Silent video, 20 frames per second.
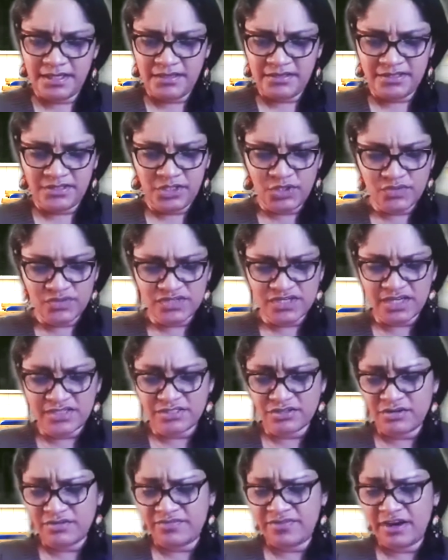The news got
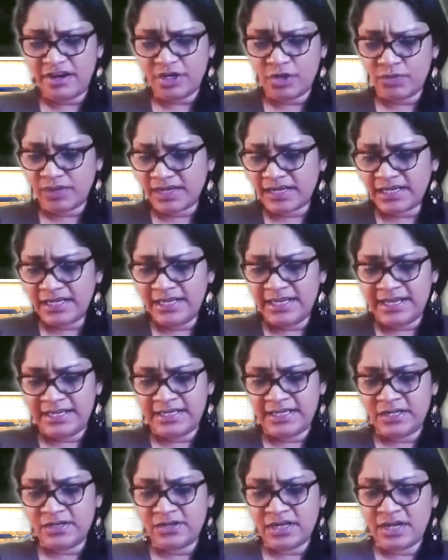around very quickly,
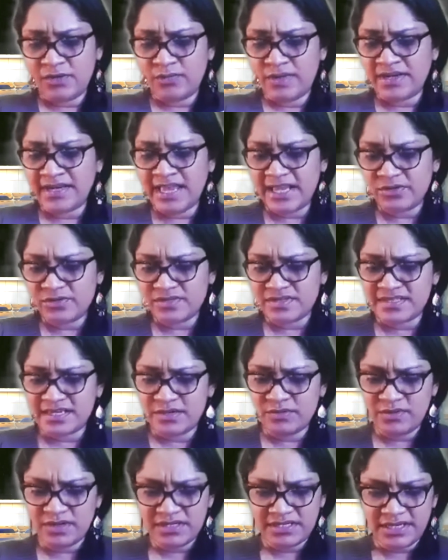and when Edo
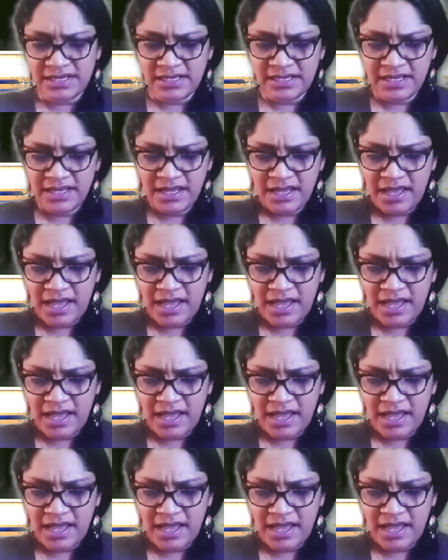said one day,